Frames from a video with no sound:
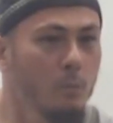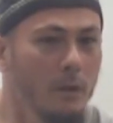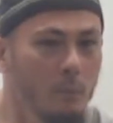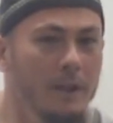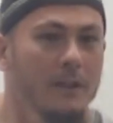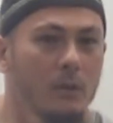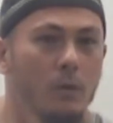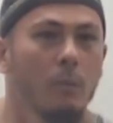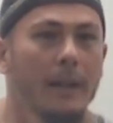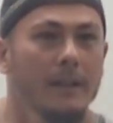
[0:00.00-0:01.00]
What is a
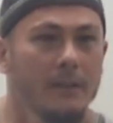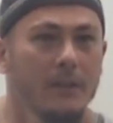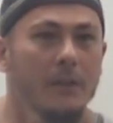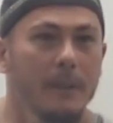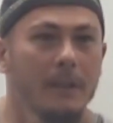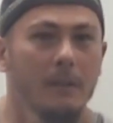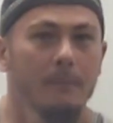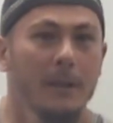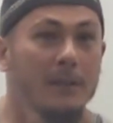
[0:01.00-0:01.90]
good way to speak to them?